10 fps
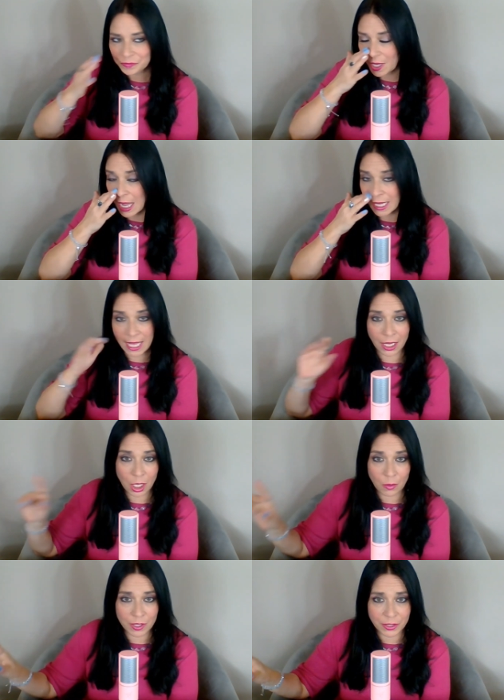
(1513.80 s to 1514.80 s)
I can't
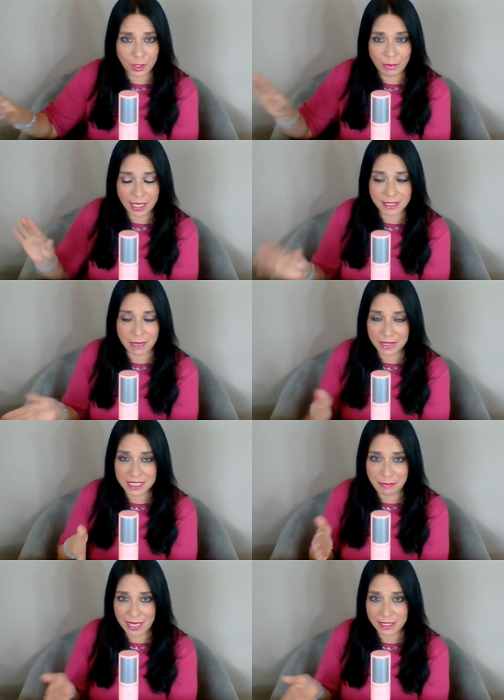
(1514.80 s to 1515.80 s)
go with you because I'm
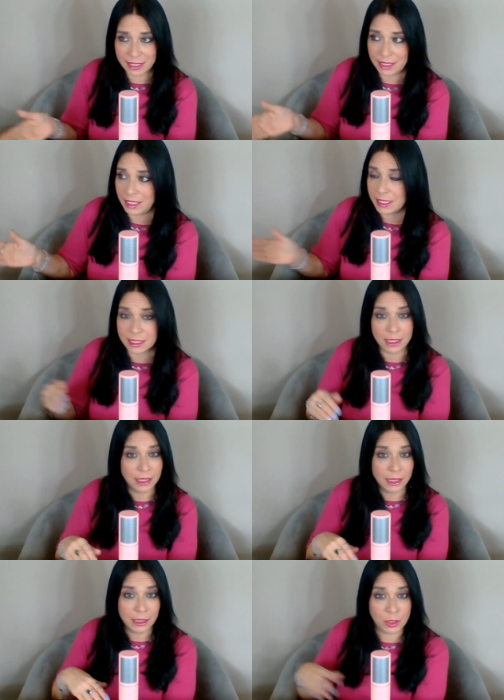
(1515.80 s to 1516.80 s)
expecting this
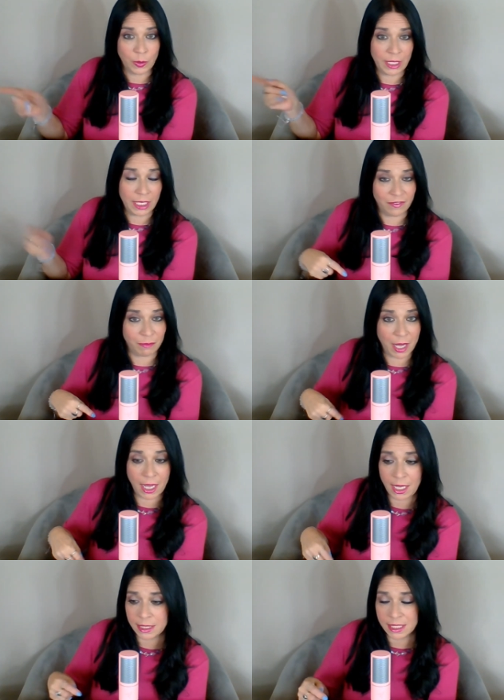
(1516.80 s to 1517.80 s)
20 of
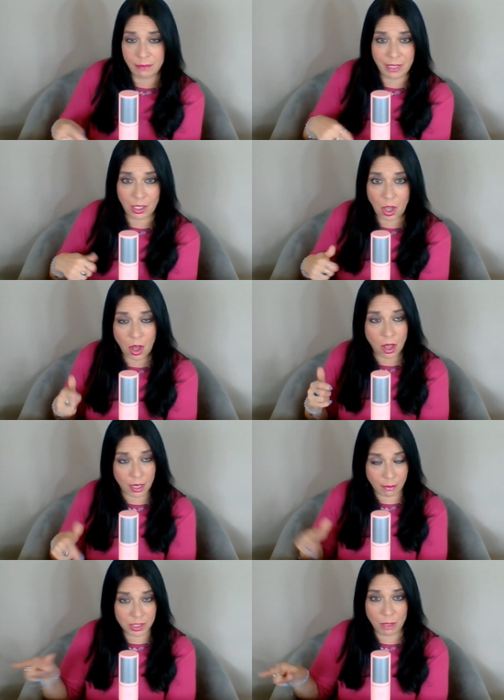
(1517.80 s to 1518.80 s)
mine to give me a call, and
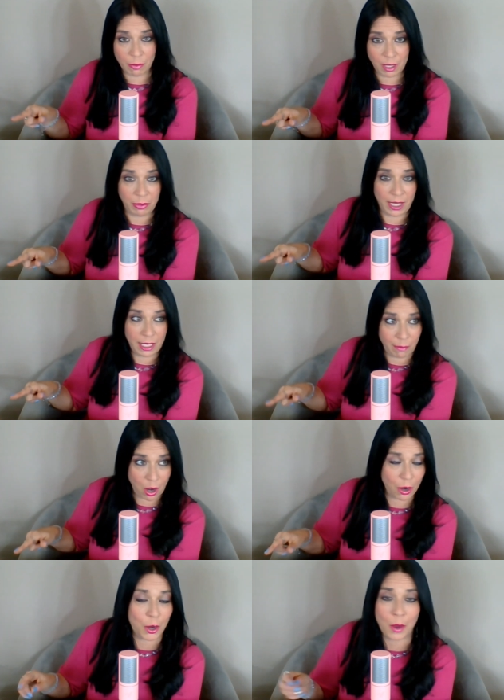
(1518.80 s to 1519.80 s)
I'm going to jump on a plane
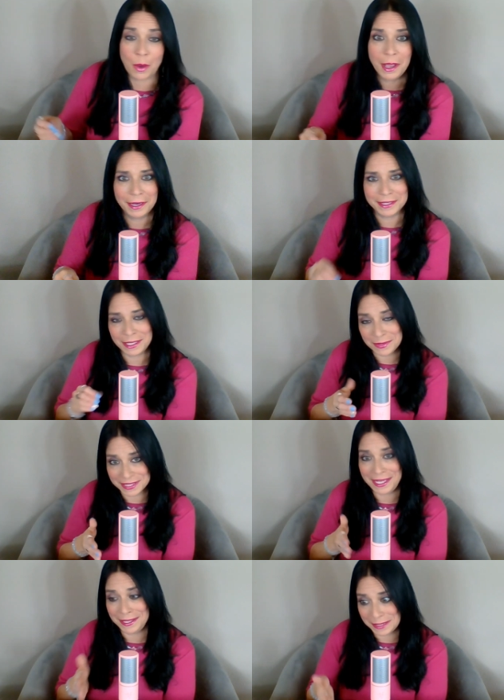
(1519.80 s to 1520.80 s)
tomorrow, because it was
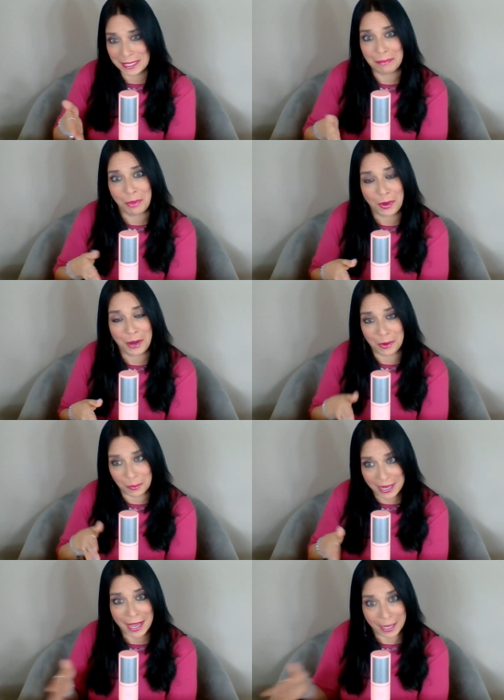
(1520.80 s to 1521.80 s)
getting to that point where
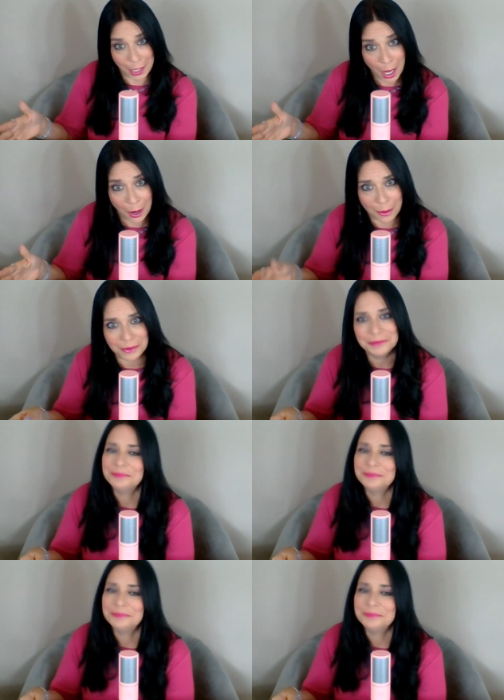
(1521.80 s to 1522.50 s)
we got to go.